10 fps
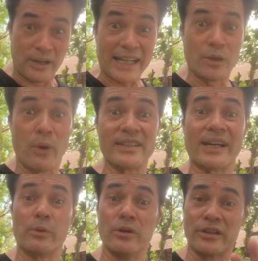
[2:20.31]
like the ones
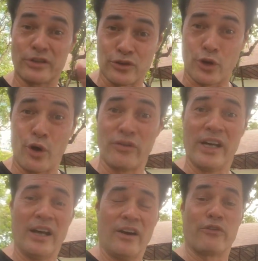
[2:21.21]
that we are looking to solve
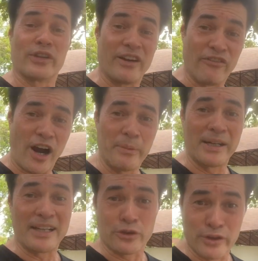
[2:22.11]
for the
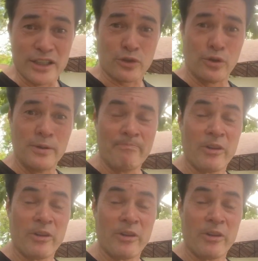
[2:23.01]
environment at the Green School,